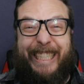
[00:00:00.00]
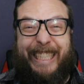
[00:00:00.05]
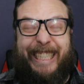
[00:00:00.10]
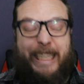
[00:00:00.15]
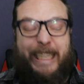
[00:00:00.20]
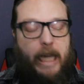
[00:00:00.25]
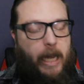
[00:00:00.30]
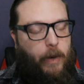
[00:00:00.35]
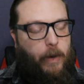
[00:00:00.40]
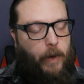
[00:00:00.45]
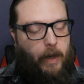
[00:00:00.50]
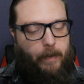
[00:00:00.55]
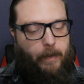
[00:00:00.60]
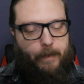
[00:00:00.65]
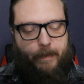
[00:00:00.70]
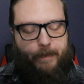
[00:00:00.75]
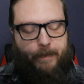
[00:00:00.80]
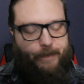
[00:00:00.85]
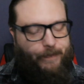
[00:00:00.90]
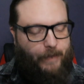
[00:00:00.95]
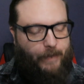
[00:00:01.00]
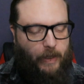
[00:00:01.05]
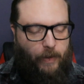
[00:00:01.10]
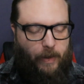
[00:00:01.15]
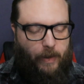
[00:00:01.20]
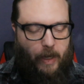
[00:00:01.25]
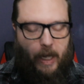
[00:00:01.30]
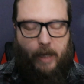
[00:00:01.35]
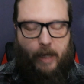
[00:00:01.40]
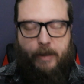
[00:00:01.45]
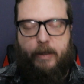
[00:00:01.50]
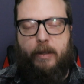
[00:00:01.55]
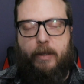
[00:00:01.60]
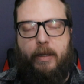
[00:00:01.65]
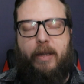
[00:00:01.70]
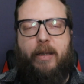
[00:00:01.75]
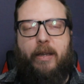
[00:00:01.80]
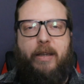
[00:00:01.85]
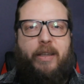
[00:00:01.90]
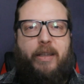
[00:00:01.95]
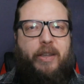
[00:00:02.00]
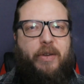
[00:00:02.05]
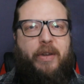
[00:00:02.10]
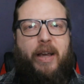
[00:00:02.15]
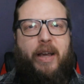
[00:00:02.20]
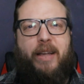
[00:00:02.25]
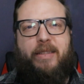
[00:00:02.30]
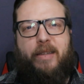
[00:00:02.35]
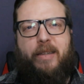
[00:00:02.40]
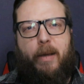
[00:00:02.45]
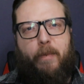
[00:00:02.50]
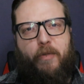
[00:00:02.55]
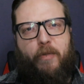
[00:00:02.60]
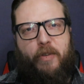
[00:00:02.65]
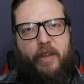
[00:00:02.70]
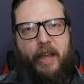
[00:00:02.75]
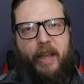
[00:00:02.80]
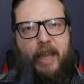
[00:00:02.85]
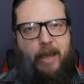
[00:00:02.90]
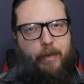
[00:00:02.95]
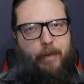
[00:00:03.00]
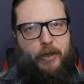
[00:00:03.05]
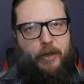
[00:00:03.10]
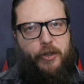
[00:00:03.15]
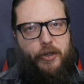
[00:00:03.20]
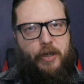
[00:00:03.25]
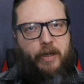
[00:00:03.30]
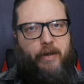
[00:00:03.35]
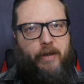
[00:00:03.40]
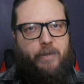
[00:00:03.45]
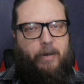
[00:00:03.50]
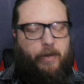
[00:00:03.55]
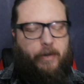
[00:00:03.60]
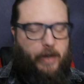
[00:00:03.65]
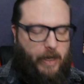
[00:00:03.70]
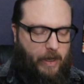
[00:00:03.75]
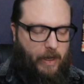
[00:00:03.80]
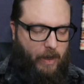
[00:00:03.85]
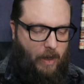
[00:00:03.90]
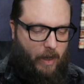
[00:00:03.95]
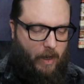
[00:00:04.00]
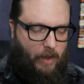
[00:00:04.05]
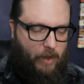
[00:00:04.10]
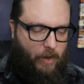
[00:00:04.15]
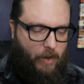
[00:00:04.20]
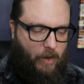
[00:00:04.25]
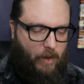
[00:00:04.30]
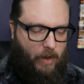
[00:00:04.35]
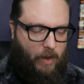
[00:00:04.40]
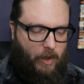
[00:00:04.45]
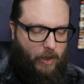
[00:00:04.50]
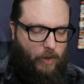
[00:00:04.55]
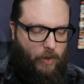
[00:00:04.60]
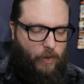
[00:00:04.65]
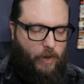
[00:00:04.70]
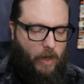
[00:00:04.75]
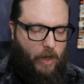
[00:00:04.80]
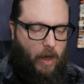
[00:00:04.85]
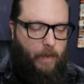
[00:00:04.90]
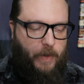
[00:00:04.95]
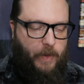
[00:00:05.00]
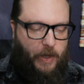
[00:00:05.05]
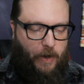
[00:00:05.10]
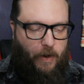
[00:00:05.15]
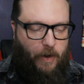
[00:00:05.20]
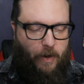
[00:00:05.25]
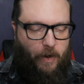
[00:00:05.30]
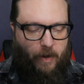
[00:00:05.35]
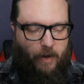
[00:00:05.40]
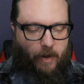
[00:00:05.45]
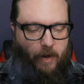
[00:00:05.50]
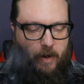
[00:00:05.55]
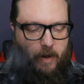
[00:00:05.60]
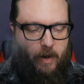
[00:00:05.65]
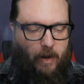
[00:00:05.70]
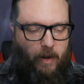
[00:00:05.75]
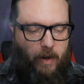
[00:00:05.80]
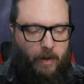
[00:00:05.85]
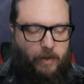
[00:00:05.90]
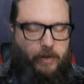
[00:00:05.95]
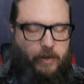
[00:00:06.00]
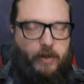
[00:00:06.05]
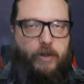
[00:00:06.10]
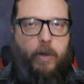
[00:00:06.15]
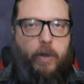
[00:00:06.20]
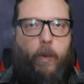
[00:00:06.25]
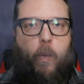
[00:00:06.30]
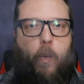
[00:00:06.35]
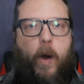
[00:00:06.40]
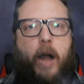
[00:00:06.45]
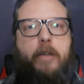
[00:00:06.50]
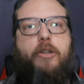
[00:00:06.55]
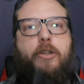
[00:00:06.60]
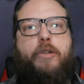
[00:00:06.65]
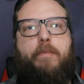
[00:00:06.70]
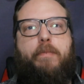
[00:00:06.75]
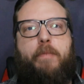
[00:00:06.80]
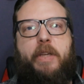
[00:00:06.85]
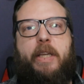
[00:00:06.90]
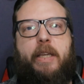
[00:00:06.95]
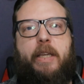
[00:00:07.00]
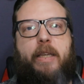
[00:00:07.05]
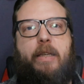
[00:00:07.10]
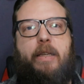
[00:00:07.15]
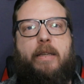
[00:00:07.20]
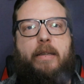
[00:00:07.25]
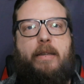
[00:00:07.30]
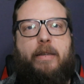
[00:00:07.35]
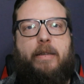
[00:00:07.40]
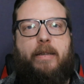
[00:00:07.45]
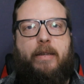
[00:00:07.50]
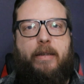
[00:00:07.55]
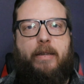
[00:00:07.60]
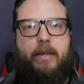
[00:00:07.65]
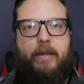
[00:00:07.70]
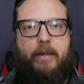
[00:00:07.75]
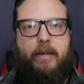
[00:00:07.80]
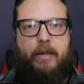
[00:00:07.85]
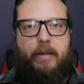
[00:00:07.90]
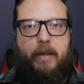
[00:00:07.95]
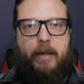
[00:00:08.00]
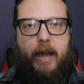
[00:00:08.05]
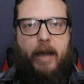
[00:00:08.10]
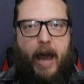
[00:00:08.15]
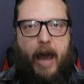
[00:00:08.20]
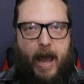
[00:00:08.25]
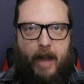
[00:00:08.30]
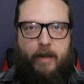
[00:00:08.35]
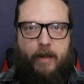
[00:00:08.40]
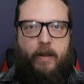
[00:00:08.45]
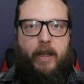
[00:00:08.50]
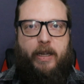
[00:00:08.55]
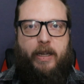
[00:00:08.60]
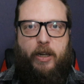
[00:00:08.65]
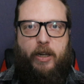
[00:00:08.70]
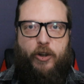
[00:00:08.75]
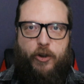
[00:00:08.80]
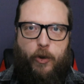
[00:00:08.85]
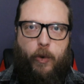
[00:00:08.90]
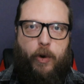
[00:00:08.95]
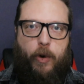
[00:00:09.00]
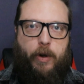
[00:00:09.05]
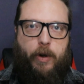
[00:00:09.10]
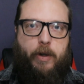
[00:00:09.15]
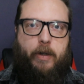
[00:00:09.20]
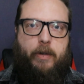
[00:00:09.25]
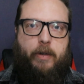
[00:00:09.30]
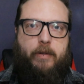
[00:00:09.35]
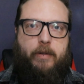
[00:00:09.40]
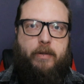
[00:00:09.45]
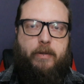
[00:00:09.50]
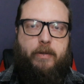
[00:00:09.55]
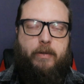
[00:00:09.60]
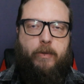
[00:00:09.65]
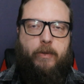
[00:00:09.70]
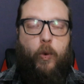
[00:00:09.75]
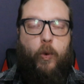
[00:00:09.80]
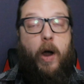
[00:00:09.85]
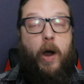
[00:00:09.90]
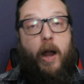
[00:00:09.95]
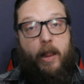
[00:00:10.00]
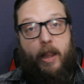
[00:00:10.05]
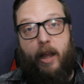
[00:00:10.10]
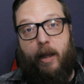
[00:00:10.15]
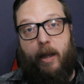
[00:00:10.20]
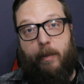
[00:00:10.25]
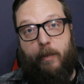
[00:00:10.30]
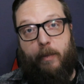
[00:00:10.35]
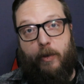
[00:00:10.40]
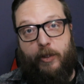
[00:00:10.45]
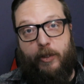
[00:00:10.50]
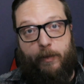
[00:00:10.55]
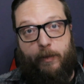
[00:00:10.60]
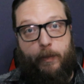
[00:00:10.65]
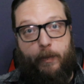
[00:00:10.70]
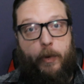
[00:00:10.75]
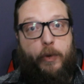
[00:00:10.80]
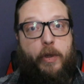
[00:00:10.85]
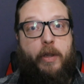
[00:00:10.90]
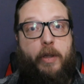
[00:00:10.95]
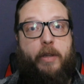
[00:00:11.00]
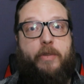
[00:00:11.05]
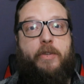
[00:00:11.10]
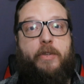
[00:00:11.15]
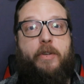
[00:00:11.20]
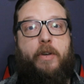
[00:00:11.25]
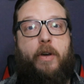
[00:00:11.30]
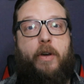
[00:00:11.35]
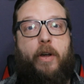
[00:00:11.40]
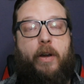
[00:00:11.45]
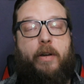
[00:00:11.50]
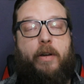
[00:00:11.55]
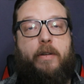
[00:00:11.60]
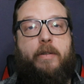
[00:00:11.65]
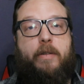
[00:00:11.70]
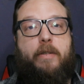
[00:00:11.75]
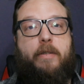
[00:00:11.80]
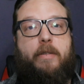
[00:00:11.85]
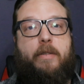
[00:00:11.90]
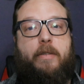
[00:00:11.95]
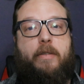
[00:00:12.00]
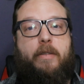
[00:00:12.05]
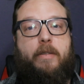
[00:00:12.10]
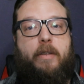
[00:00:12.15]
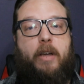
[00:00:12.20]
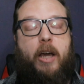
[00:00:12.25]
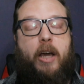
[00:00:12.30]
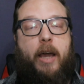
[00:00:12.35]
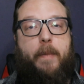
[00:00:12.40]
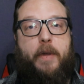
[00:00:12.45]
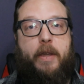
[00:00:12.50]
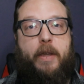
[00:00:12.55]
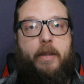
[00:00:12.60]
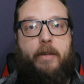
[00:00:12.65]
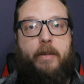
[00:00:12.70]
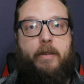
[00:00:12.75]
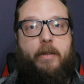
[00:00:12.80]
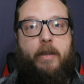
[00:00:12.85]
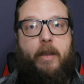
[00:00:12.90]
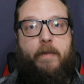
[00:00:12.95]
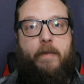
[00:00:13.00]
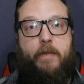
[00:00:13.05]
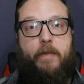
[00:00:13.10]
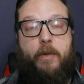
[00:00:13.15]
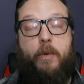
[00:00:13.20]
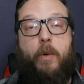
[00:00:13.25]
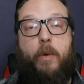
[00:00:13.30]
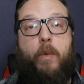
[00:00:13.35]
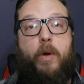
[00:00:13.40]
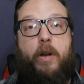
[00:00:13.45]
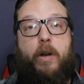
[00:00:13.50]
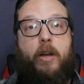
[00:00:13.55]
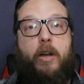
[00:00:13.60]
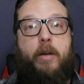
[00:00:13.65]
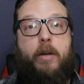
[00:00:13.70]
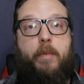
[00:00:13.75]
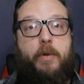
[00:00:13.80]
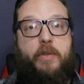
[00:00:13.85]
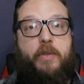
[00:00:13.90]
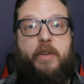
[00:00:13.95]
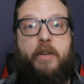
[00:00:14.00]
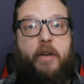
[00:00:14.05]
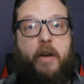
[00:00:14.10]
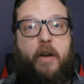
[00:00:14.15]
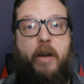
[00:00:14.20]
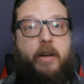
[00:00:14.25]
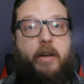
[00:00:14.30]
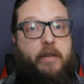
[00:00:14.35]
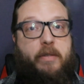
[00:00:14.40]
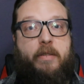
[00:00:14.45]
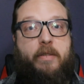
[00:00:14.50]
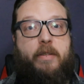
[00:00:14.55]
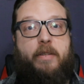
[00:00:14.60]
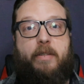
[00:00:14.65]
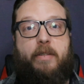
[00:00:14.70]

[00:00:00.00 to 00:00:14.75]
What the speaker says: Anyway... You guys come for the hammy shit, okay? You come here to watch me act like a dork while I'm smoking a cigar. I mean, if you were 100% honest,